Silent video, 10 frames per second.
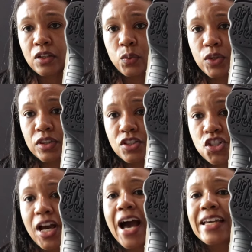with the
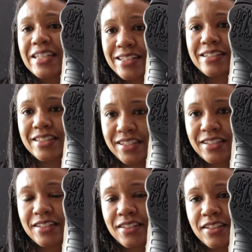
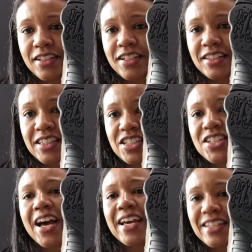giant, the
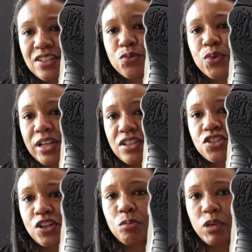giant red
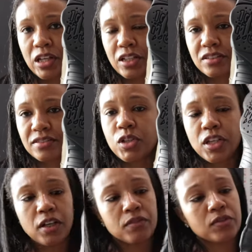Jumpman. But
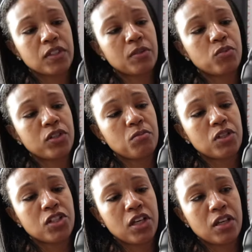yeah, it pretty
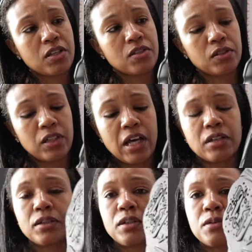much has a
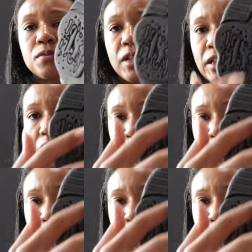lot of like